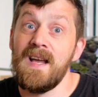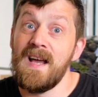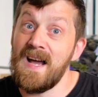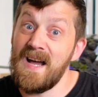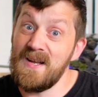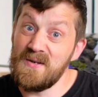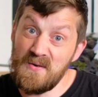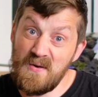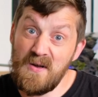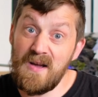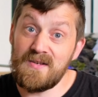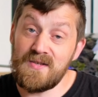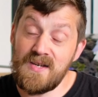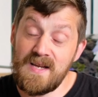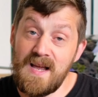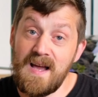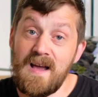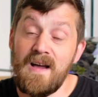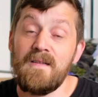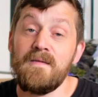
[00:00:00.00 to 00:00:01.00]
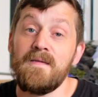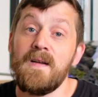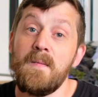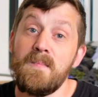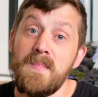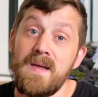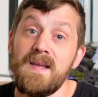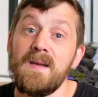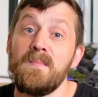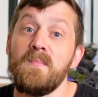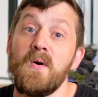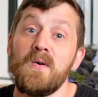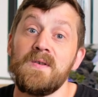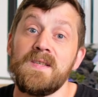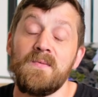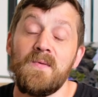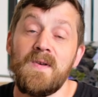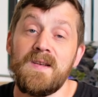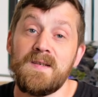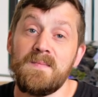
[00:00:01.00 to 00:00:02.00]
I do actually have a big
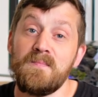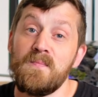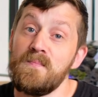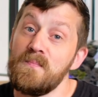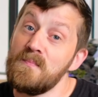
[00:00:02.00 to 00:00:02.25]
epoxy resin